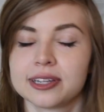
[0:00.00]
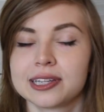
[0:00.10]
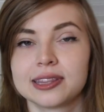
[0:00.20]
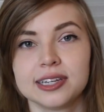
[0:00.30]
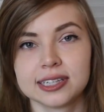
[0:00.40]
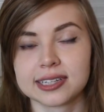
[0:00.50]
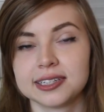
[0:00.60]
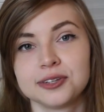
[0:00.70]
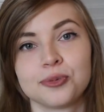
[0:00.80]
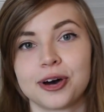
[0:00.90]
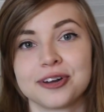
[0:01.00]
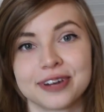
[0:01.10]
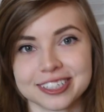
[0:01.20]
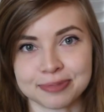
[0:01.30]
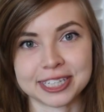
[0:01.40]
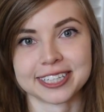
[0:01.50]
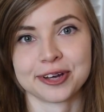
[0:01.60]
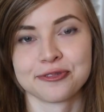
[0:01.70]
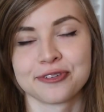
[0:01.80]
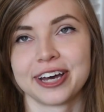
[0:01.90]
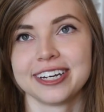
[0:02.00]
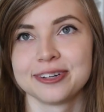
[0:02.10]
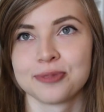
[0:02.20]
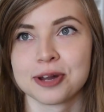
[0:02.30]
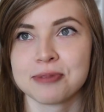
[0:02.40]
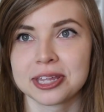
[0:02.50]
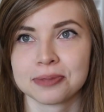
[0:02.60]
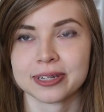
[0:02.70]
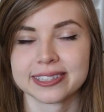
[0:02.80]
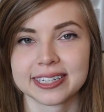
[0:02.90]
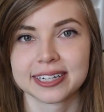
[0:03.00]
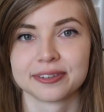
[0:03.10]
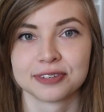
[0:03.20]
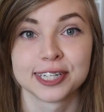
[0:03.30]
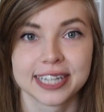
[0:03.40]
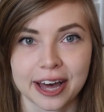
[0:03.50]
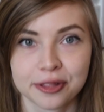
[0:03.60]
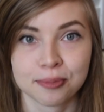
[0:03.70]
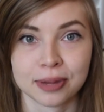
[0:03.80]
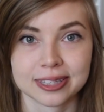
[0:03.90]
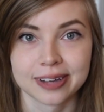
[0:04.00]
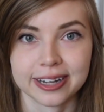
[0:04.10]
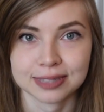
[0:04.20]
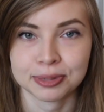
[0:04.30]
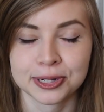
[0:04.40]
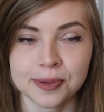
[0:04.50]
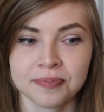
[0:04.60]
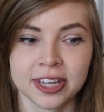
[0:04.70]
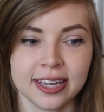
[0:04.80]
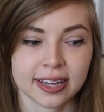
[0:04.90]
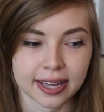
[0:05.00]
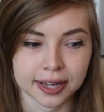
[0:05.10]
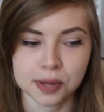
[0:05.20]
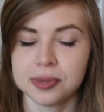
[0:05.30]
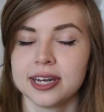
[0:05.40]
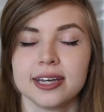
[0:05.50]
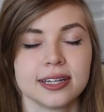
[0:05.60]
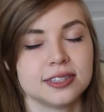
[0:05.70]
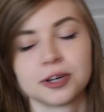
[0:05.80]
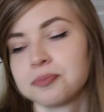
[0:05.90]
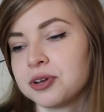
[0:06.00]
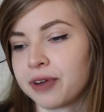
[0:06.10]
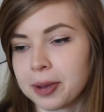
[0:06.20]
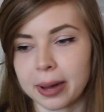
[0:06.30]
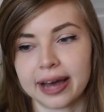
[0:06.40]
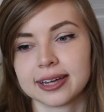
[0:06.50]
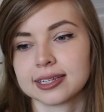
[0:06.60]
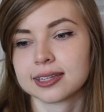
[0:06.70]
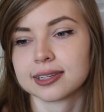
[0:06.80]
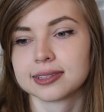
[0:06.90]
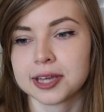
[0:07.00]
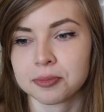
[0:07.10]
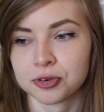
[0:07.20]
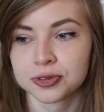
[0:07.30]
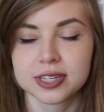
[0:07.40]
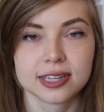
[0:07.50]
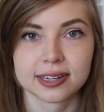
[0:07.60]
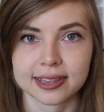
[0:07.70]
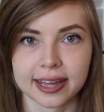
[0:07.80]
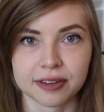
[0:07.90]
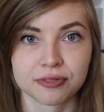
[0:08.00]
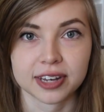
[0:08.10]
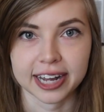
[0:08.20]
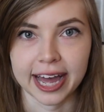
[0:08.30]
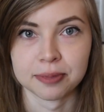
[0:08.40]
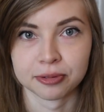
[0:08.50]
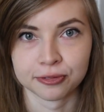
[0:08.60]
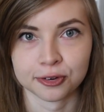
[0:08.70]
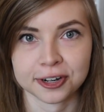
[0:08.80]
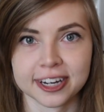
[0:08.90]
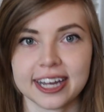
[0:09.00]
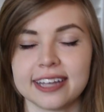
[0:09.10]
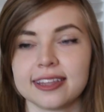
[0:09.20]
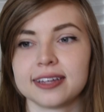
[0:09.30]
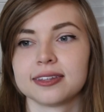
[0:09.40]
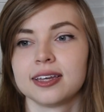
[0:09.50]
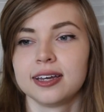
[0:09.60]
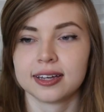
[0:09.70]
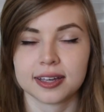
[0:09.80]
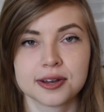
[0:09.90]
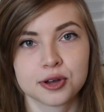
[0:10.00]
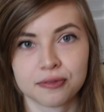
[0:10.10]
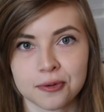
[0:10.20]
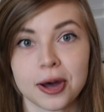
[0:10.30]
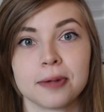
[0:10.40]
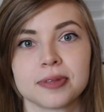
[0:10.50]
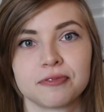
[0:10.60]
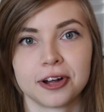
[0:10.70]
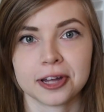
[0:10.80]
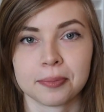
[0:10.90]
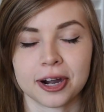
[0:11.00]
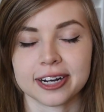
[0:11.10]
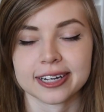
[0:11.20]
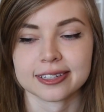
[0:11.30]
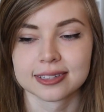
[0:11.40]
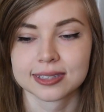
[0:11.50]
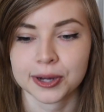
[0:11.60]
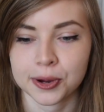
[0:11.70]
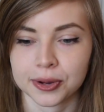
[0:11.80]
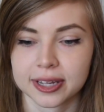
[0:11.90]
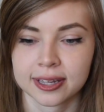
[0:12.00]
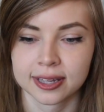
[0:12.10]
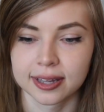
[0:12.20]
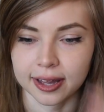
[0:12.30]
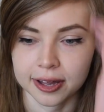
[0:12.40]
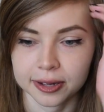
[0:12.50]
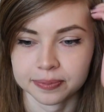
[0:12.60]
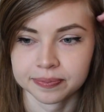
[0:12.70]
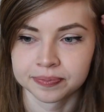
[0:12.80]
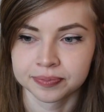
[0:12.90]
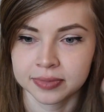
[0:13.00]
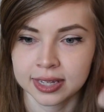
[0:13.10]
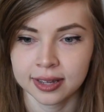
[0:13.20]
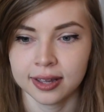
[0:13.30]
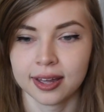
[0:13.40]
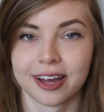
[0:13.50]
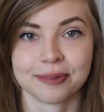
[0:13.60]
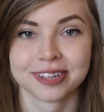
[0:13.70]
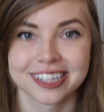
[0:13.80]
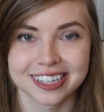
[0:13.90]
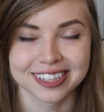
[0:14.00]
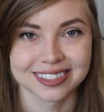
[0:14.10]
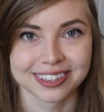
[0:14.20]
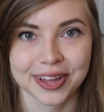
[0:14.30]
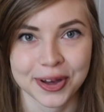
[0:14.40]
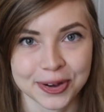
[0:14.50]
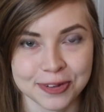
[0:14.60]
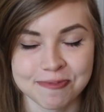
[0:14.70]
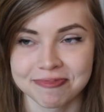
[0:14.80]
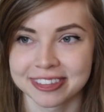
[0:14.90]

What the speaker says: the thing is, I didn't want to rush myself. I didn't want to make the mistake of getting out of the mental hospital and immediately jumping right back into the same routine in life that I had before, and then getting overwhelmed and falling apart again. So I'm taking it slow.